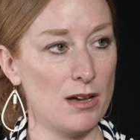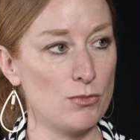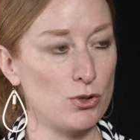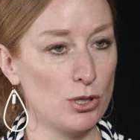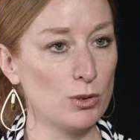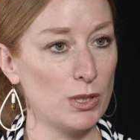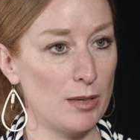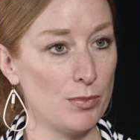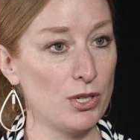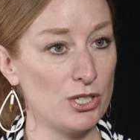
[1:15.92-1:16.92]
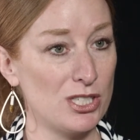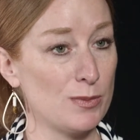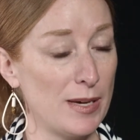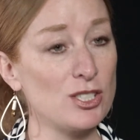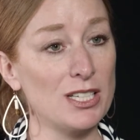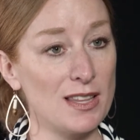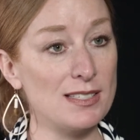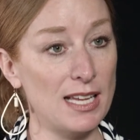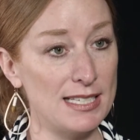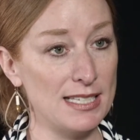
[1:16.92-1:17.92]
truly a push, especially in the
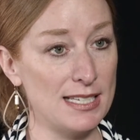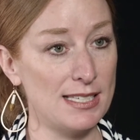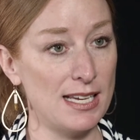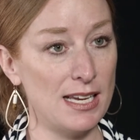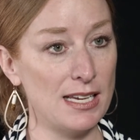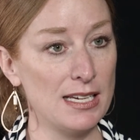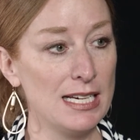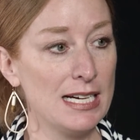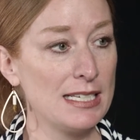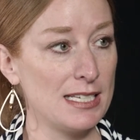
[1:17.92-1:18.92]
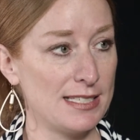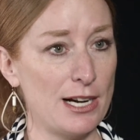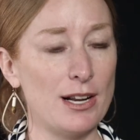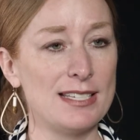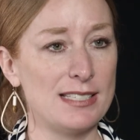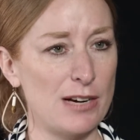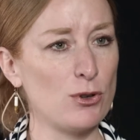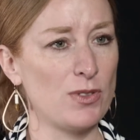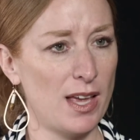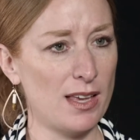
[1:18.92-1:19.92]
state of Tennessee, to standardize
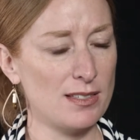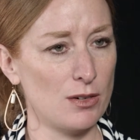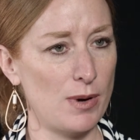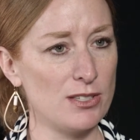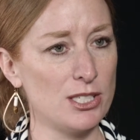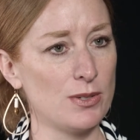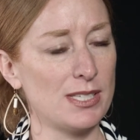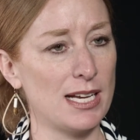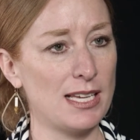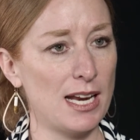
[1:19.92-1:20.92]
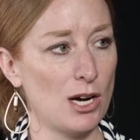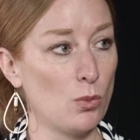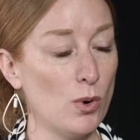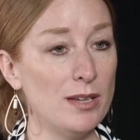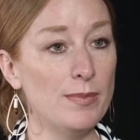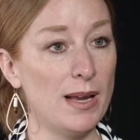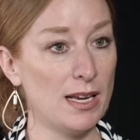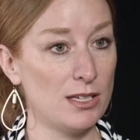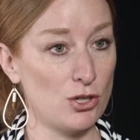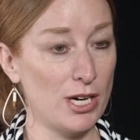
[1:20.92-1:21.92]
several things around suicide care. One
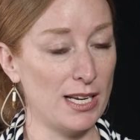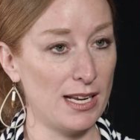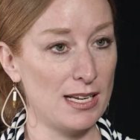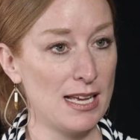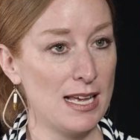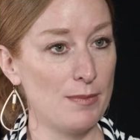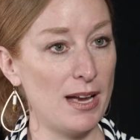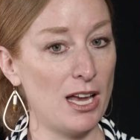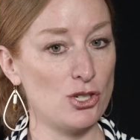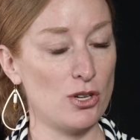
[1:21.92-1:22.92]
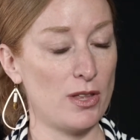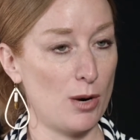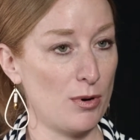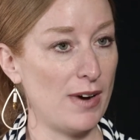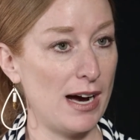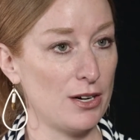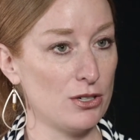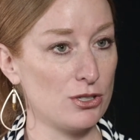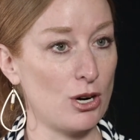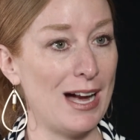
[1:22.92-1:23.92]
being screening, making sure that our
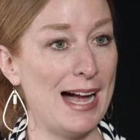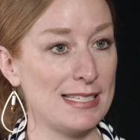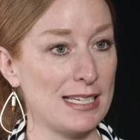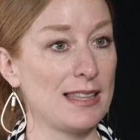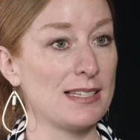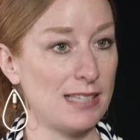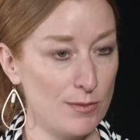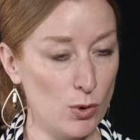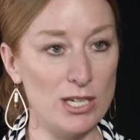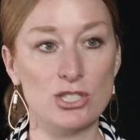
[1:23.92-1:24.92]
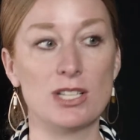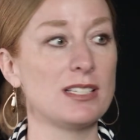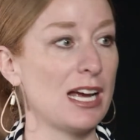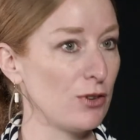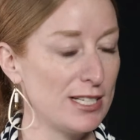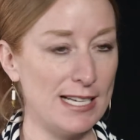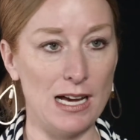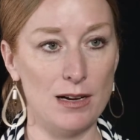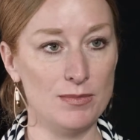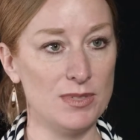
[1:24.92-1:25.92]
providers are asking the same questions every
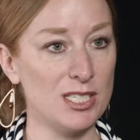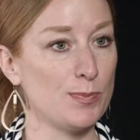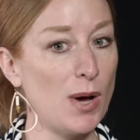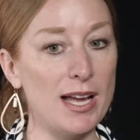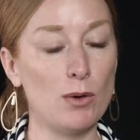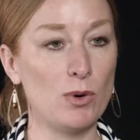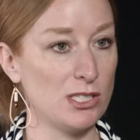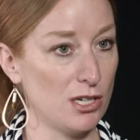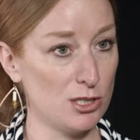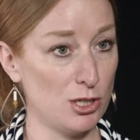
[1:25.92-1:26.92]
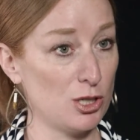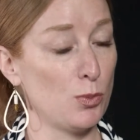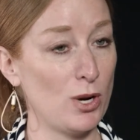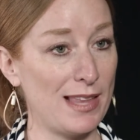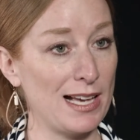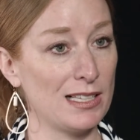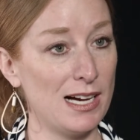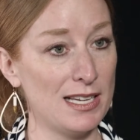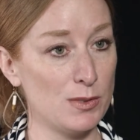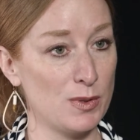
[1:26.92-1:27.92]
time, despite at what touch point that
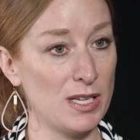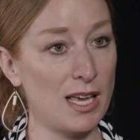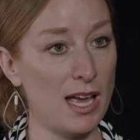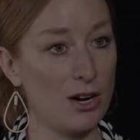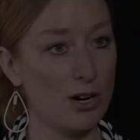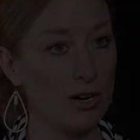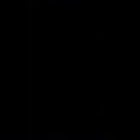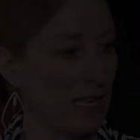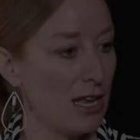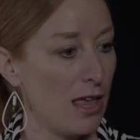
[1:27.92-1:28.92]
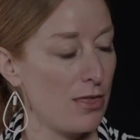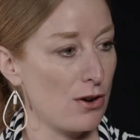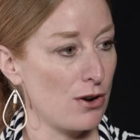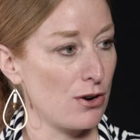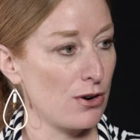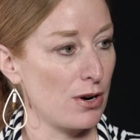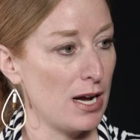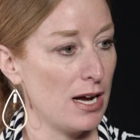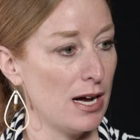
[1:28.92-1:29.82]
client is within care. Another